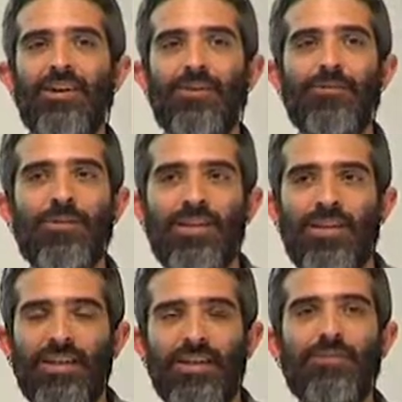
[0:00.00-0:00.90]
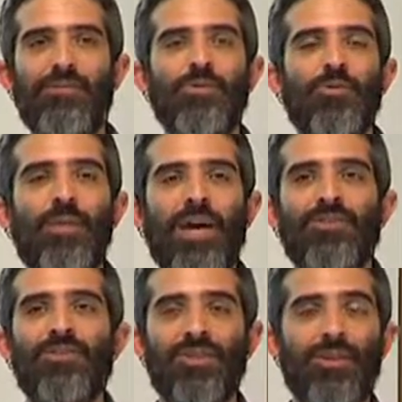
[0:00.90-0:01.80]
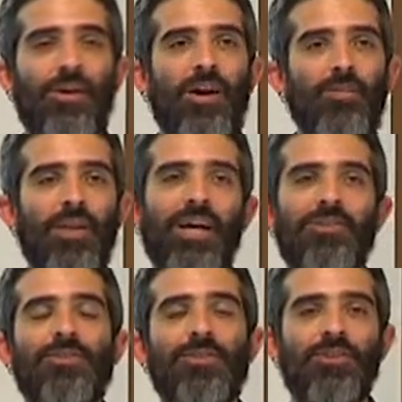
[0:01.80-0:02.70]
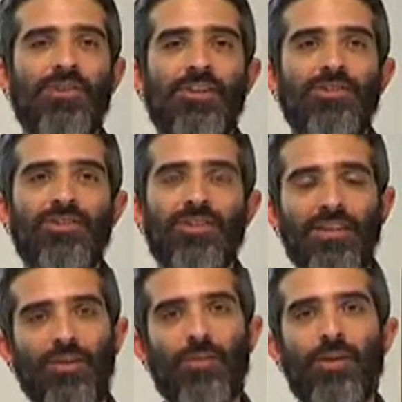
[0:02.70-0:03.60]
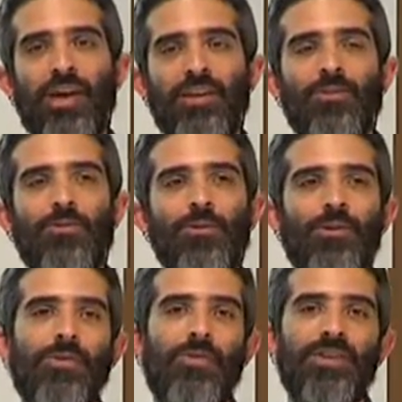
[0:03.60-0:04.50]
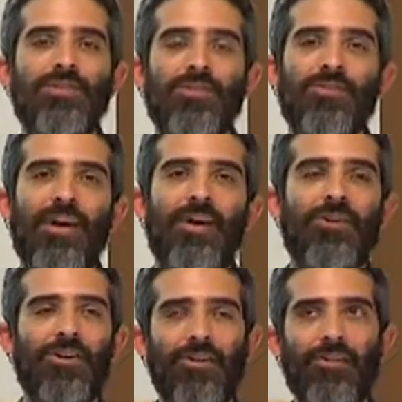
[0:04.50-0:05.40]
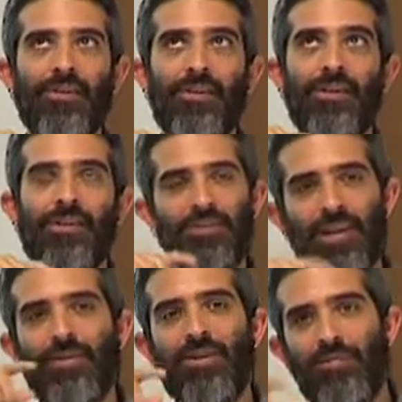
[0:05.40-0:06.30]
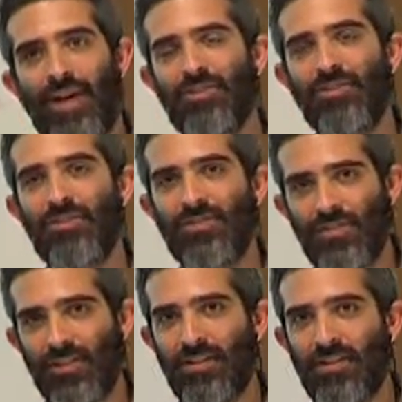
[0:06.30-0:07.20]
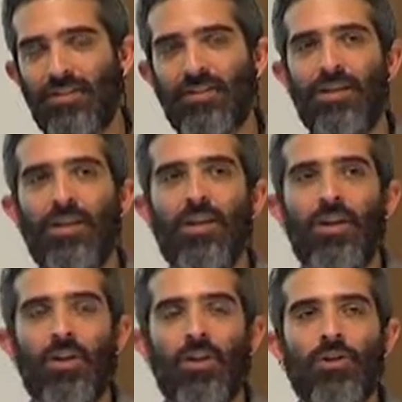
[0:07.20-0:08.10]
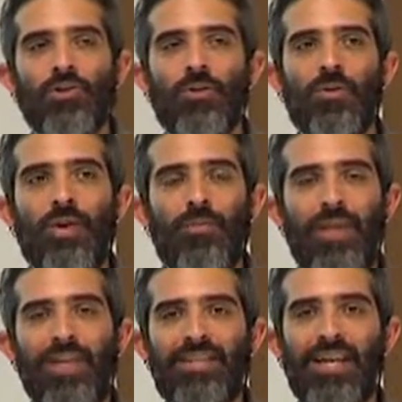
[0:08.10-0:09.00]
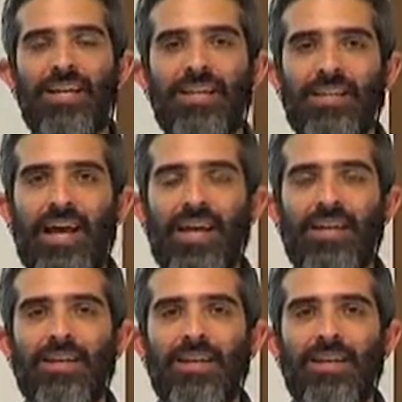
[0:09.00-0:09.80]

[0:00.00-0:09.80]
of individual patches that apply certain changes, and they're applied in order based on the file called Debian patches series. So maintaining that